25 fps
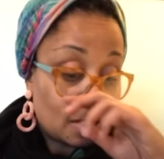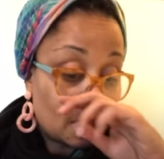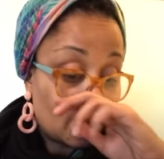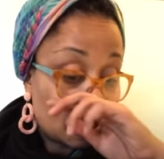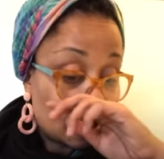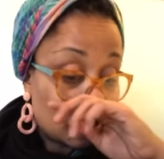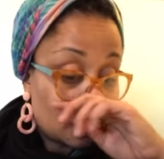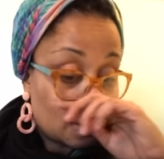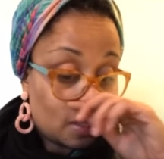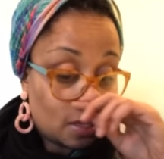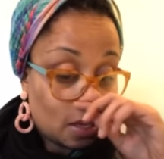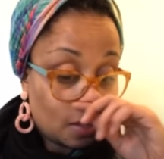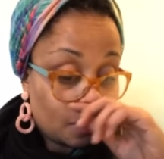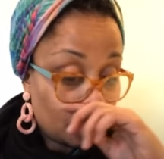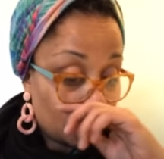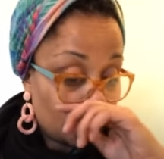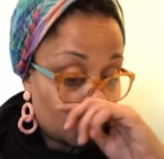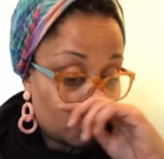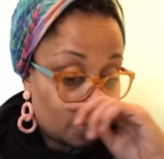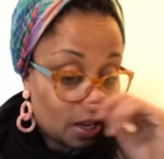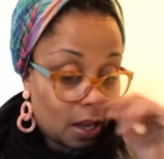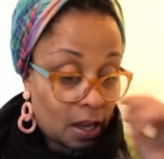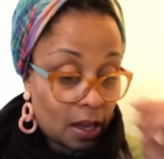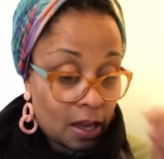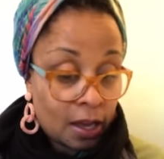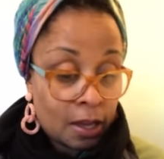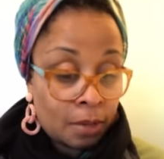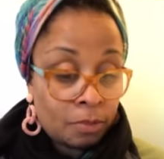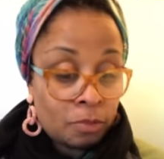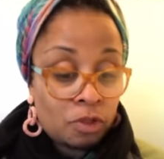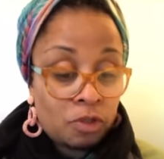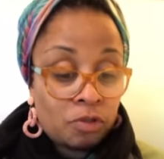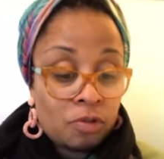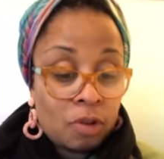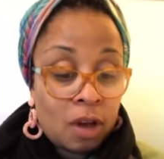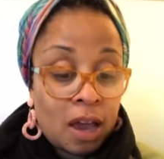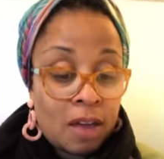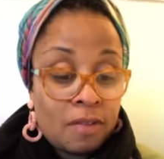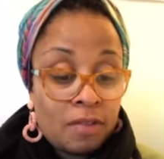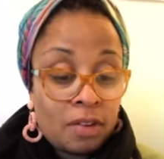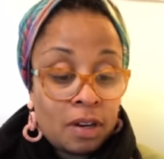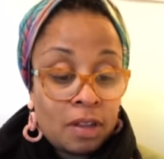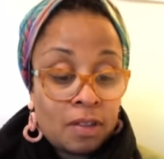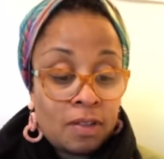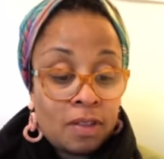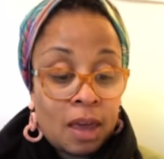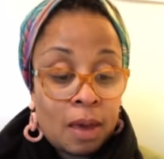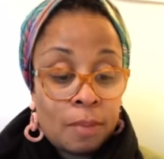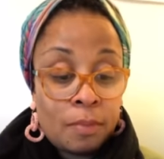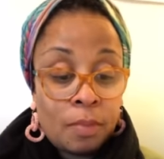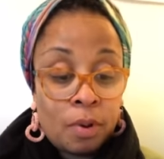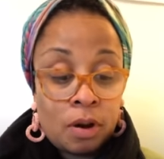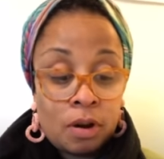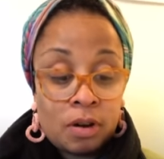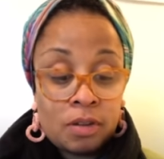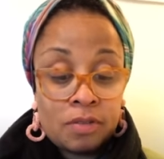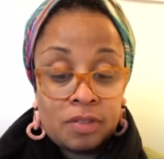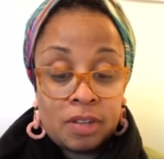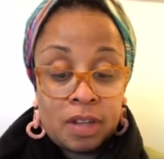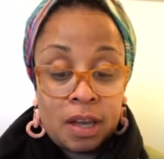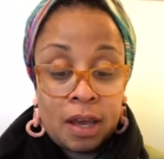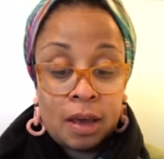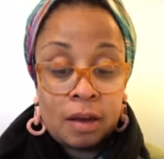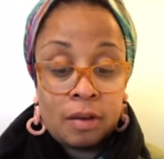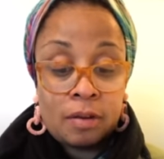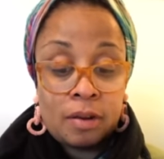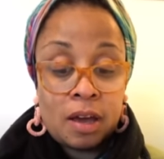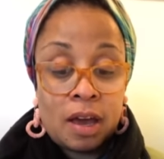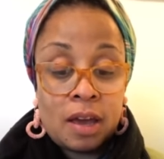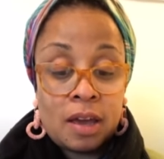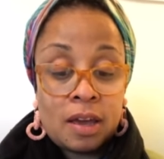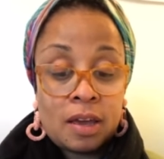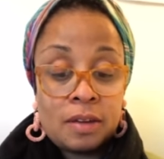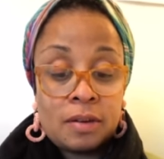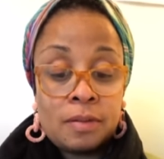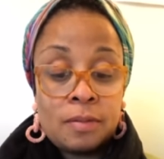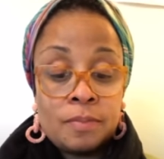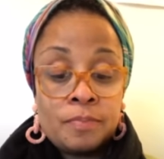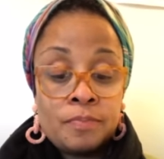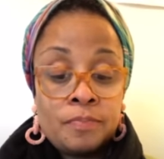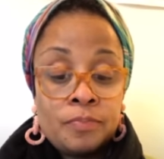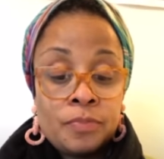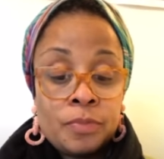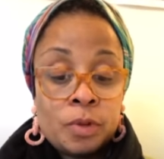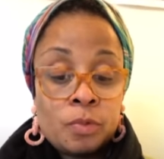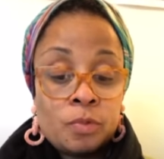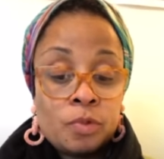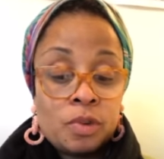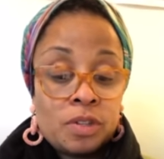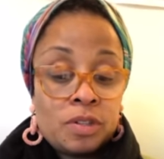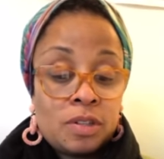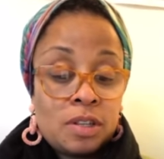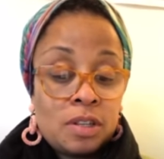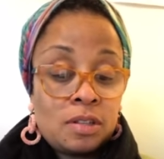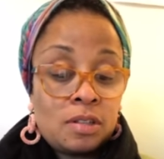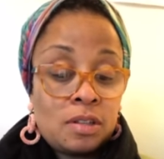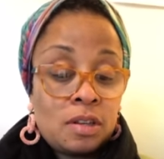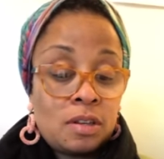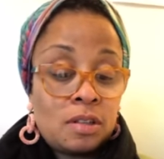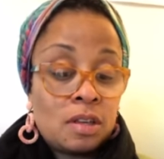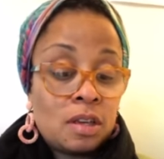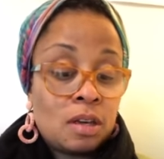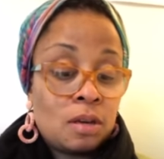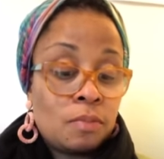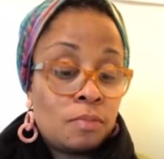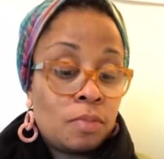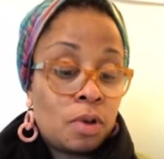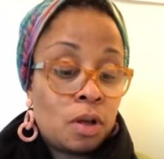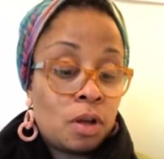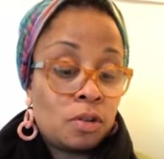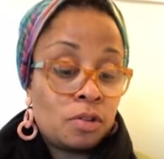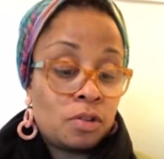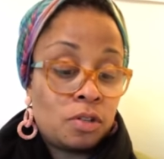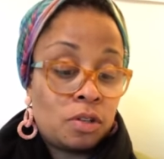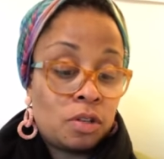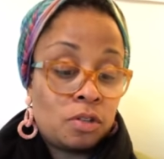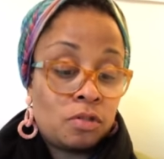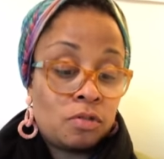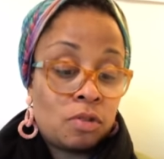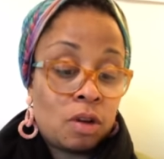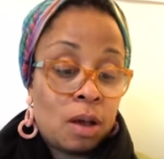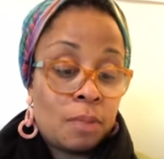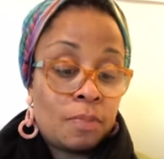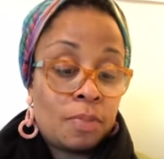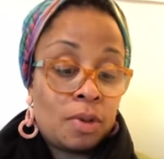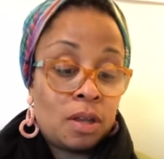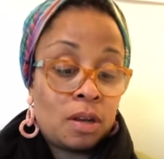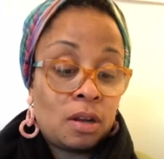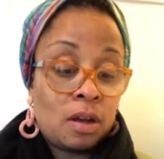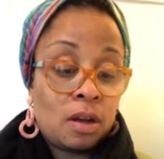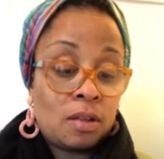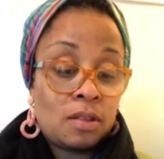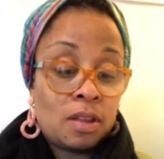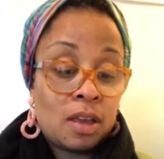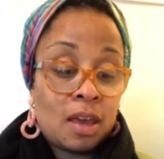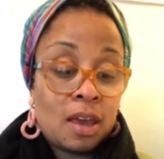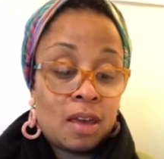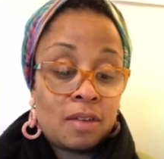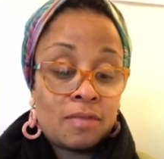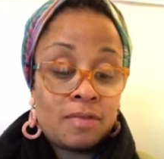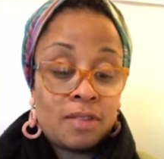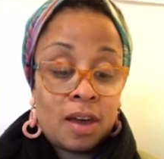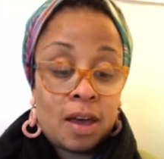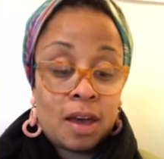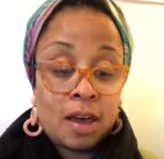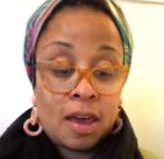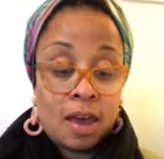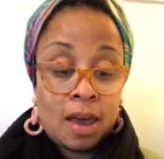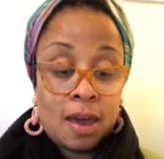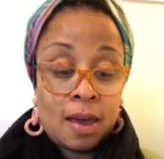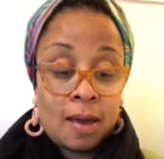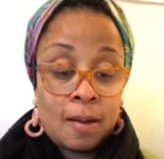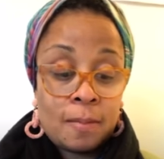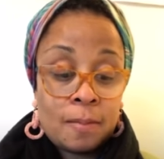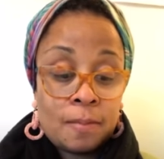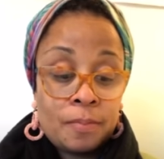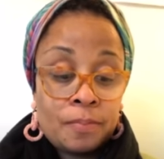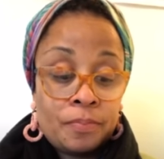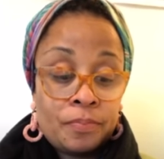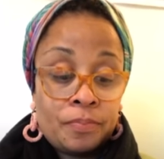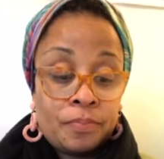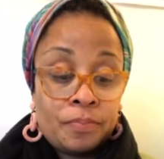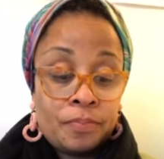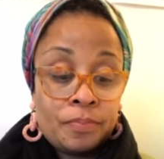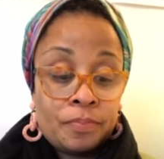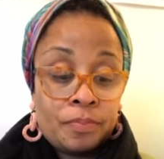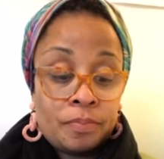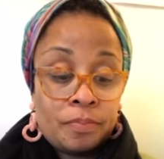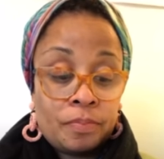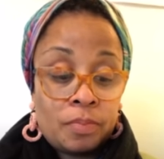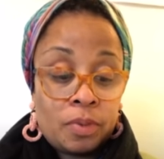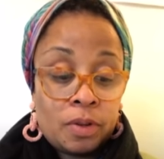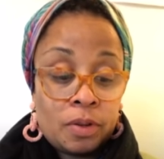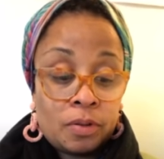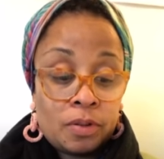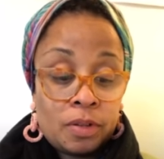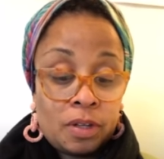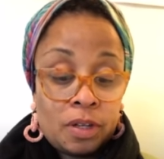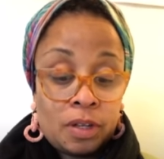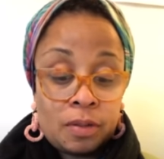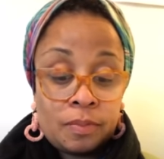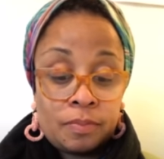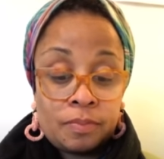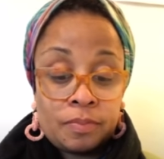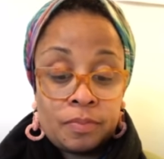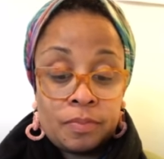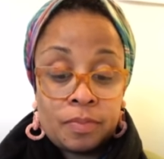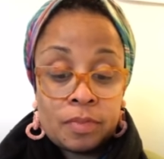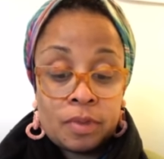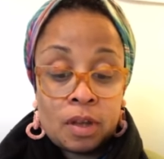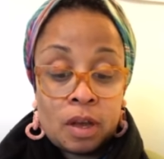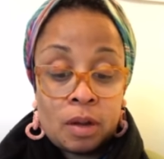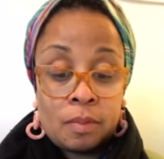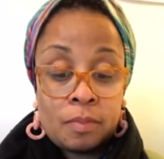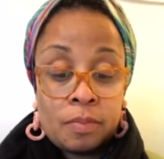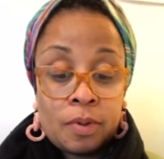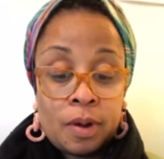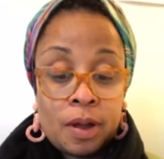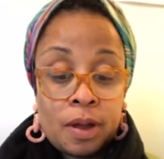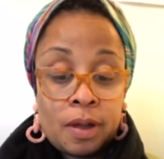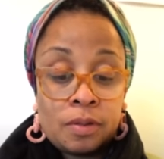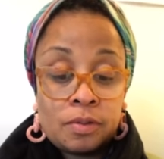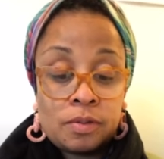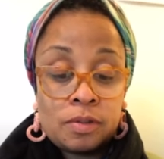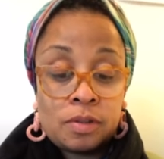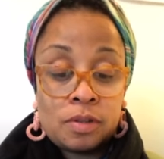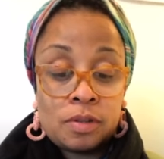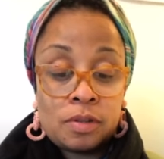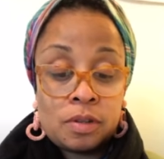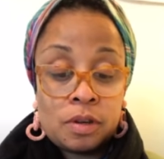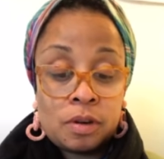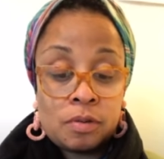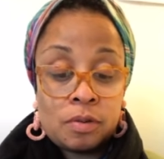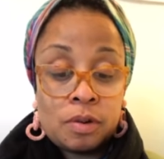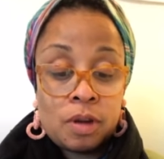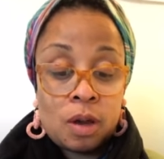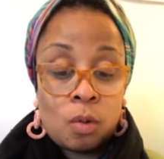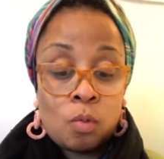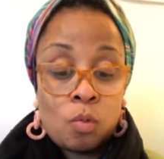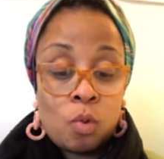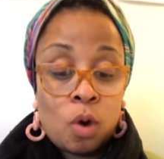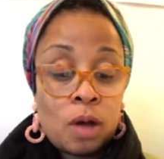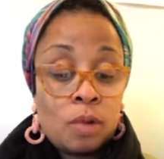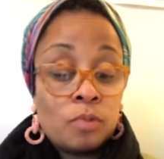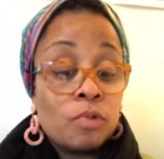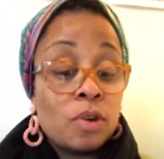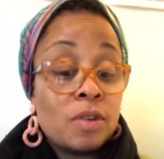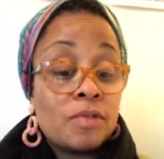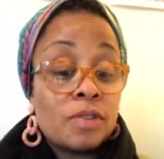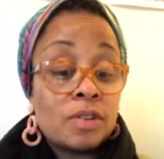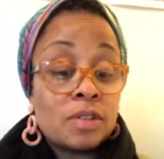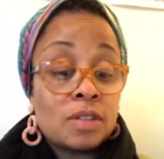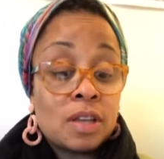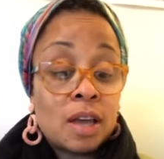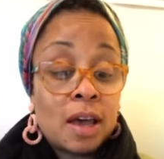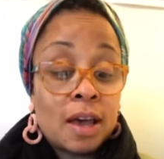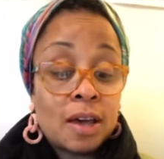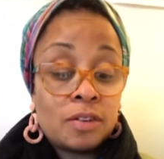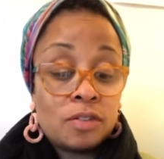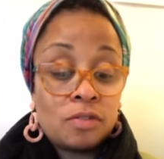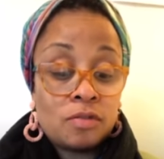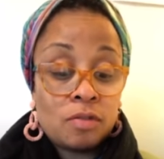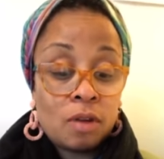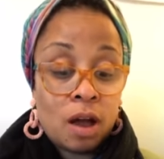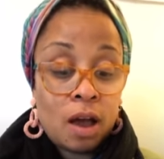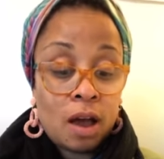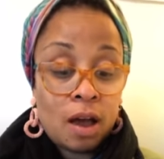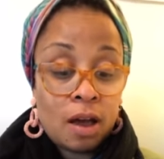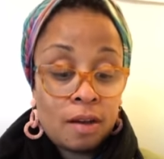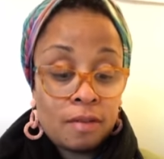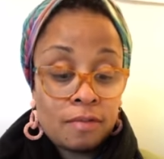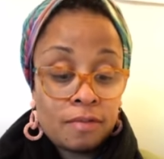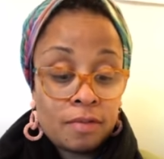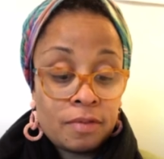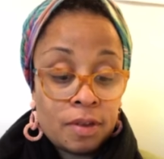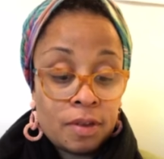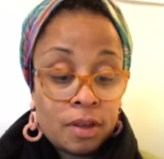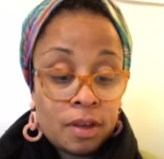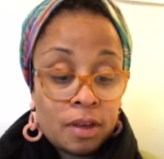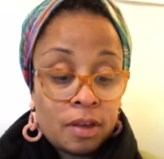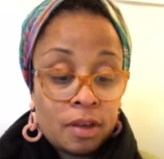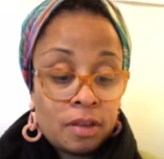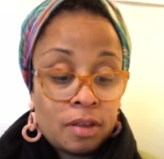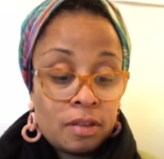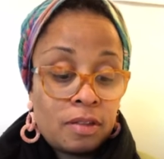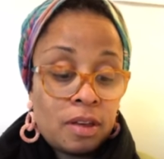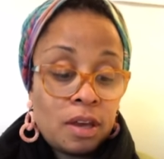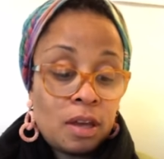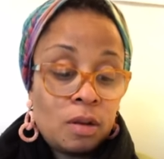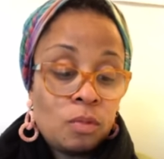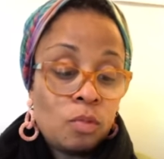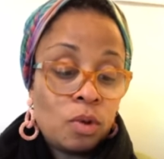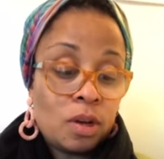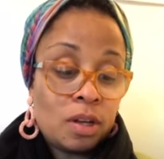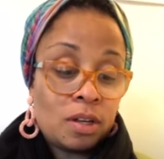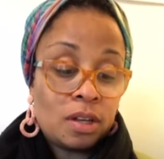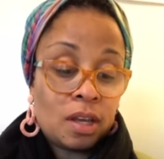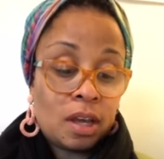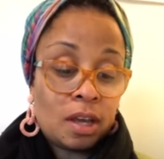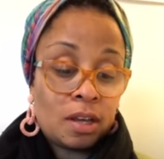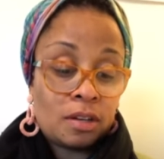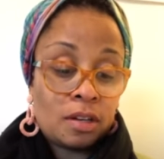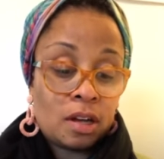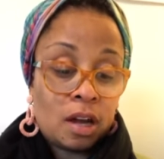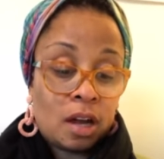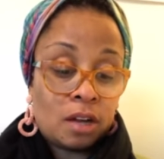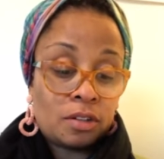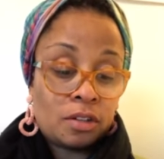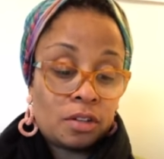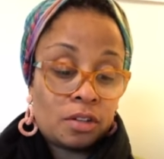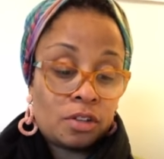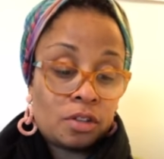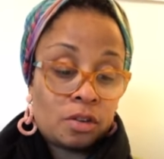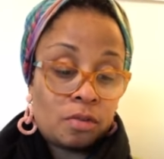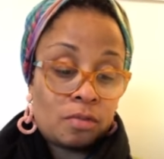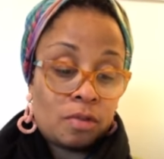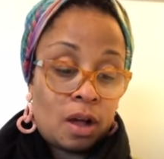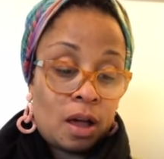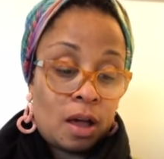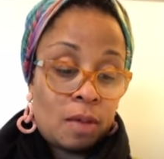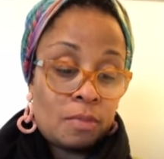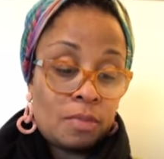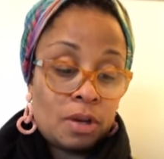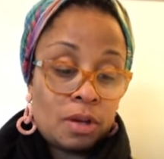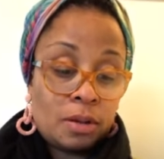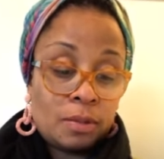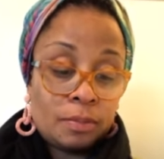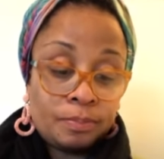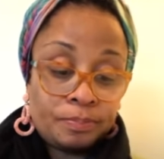Several times driving in that part of town, I had resisted the impulse to drop in on the FIA building, a brownstone at One Riverside Drive. Then one day, Dr. Sharabi,